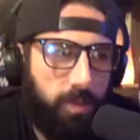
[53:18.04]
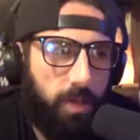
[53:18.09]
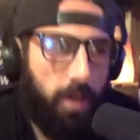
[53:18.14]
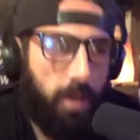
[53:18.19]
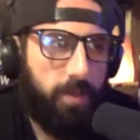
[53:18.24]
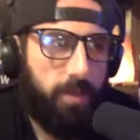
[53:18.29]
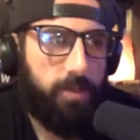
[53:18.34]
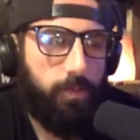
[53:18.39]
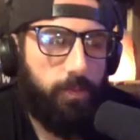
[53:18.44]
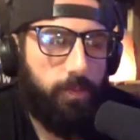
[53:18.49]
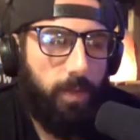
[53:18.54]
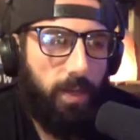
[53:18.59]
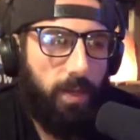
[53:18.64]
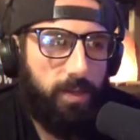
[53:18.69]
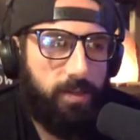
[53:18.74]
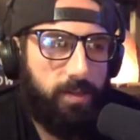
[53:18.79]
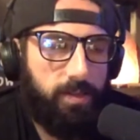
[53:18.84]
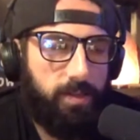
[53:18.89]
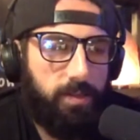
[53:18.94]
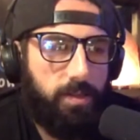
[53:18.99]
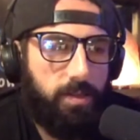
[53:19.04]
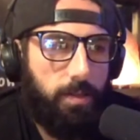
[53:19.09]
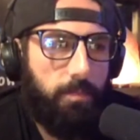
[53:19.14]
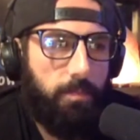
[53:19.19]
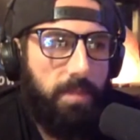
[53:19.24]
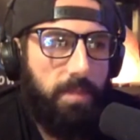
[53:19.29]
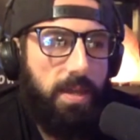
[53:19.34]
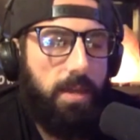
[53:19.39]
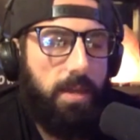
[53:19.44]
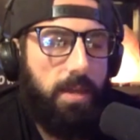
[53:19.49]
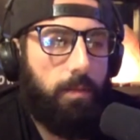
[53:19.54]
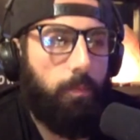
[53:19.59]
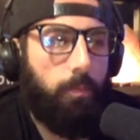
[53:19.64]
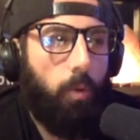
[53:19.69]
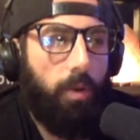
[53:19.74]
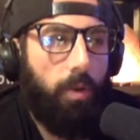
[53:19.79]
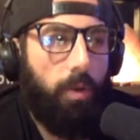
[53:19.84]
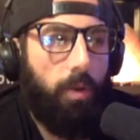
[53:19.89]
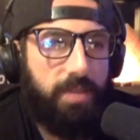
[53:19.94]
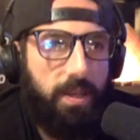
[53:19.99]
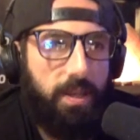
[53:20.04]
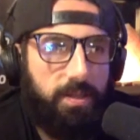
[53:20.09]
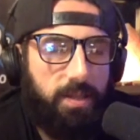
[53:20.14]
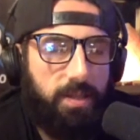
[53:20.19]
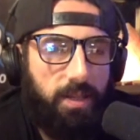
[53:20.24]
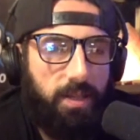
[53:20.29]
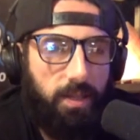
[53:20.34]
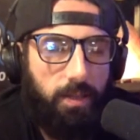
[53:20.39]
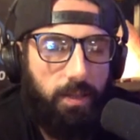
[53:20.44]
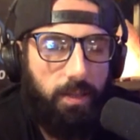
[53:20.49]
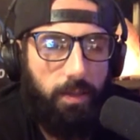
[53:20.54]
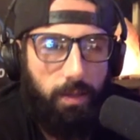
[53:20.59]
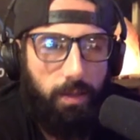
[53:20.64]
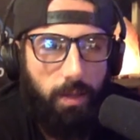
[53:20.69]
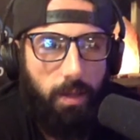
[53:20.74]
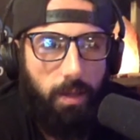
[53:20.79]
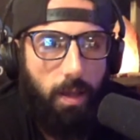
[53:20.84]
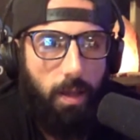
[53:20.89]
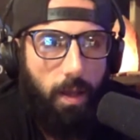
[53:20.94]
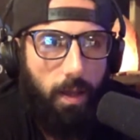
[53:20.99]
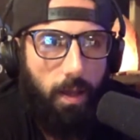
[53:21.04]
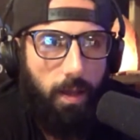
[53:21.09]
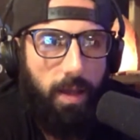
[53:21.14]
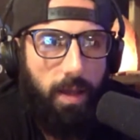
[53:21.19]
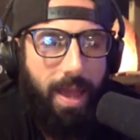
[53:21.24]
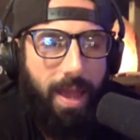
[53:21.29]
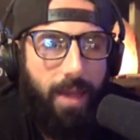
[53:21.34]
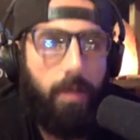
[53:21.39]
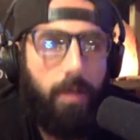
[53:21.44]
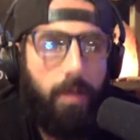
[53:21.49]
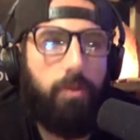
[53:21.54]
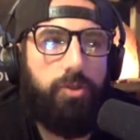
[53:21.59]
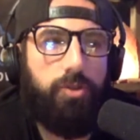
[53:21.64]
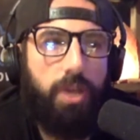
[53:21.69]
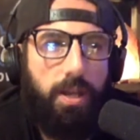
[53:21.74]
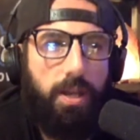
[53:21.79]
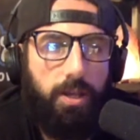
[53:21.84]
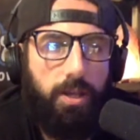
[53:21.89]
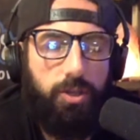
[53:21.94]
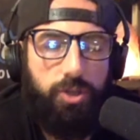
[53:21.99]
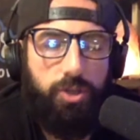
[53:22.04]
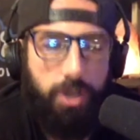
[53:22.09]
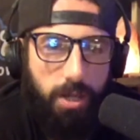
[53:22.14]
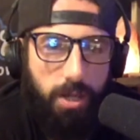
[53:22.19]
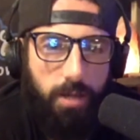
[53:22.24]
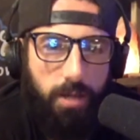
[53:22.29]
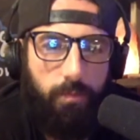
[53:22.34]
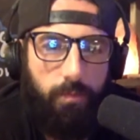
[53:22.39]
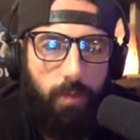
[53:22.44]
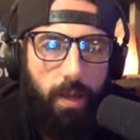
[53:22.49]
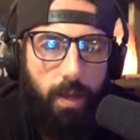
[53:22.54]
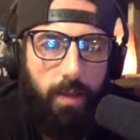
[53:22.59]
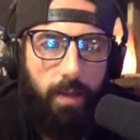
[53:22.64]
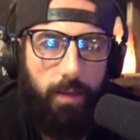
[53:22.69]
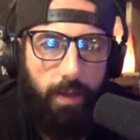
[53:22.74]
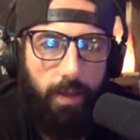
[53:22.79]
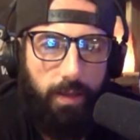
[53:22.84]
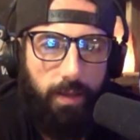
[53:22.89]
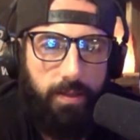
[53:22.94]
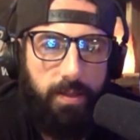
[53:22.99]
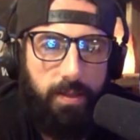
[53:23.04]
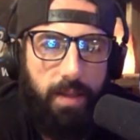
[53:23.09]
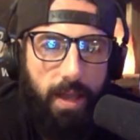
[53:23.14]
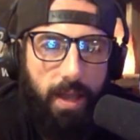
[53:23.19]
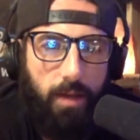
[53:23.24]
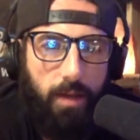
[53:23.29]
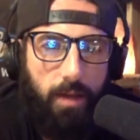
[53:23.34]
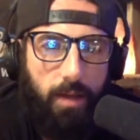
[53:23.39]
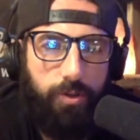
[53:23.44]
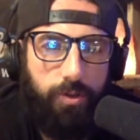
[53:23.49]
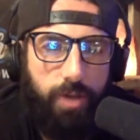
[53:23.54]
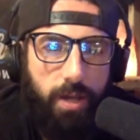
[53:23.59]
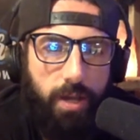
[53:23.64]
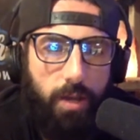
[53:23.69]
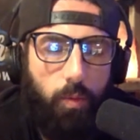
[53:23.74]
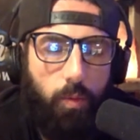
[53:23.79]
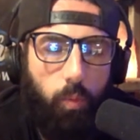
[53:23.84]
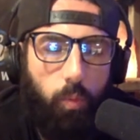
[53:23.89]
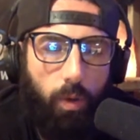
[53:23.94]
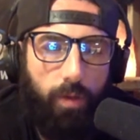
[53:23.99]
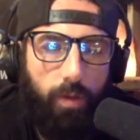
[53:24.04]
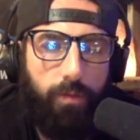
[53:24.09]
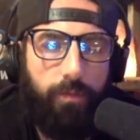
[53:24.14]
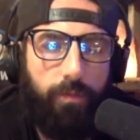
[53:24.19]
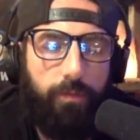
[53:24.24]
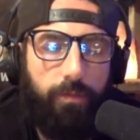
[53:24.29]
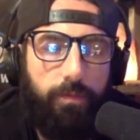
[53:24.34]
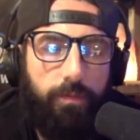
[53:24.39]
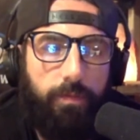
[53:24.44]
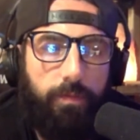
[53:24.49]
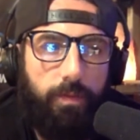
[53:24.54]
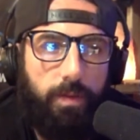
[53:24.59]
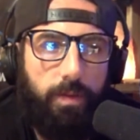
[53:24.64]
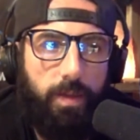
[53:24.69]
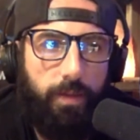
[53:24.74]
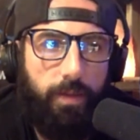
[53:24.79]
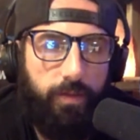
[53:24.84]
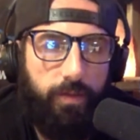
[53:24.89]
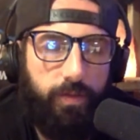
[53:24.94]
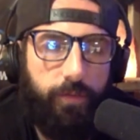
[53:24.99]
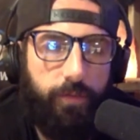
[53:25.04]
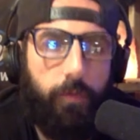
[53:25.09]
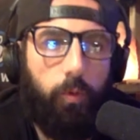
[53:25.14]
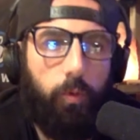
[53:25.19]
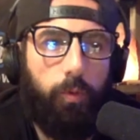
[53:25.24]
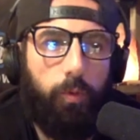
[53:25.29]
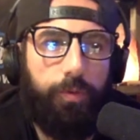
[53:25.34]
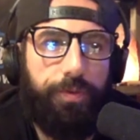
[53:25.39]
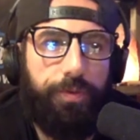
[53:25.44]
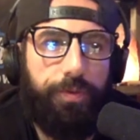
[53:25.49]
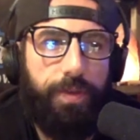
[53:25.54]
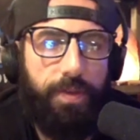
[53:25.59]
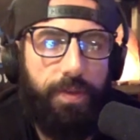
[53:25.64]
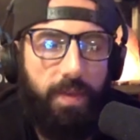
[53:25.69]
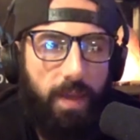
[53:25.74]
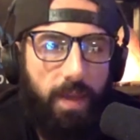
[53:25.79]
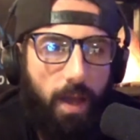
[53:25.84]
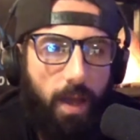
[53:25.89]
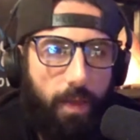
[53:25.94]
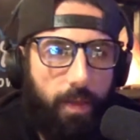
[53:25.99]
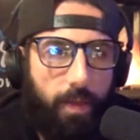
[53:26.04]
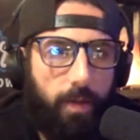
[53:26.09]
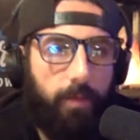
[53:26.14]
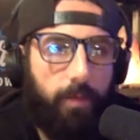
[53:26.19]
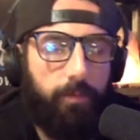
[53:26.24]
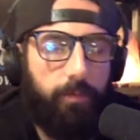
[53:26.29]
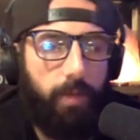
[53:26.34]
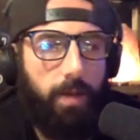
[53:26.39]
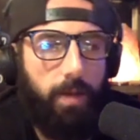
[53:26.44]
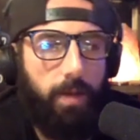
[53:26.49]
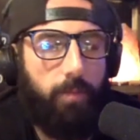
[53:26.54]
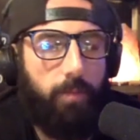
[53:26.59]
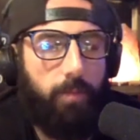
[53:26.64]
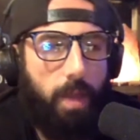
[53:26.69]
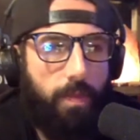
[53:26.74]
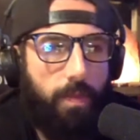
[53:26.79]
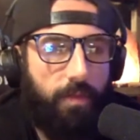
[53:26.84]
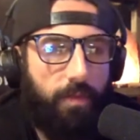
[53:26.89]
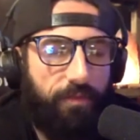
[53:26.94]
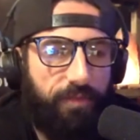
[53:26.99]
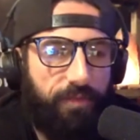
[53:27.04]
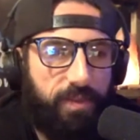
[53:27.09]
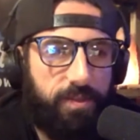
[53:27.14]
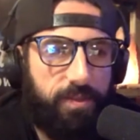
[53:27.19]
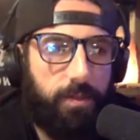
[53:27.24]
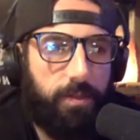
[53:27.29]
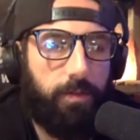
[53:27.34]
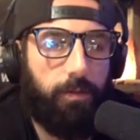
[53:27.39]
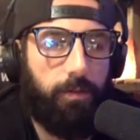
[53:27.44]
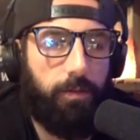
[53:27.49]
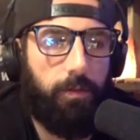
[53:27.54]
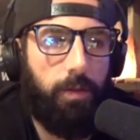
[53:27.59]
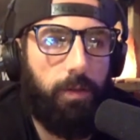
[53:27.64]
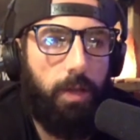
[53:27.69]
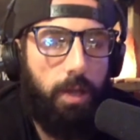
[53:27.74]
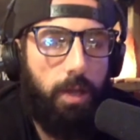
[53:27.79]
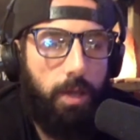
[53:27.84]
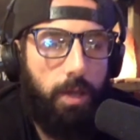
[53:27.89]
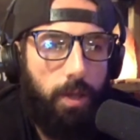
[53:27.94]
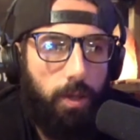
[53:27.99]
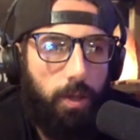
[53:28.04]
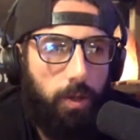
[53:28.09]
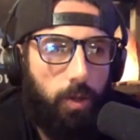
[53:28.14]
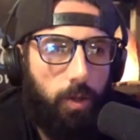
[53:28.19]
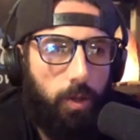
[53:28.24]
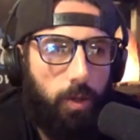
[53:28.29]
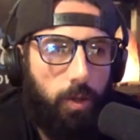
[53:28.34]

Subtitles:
does, because to me, it boils down to like an energetic chi, right? Like it's an energetic, one gives fuel to the other, right? And the physical, you know,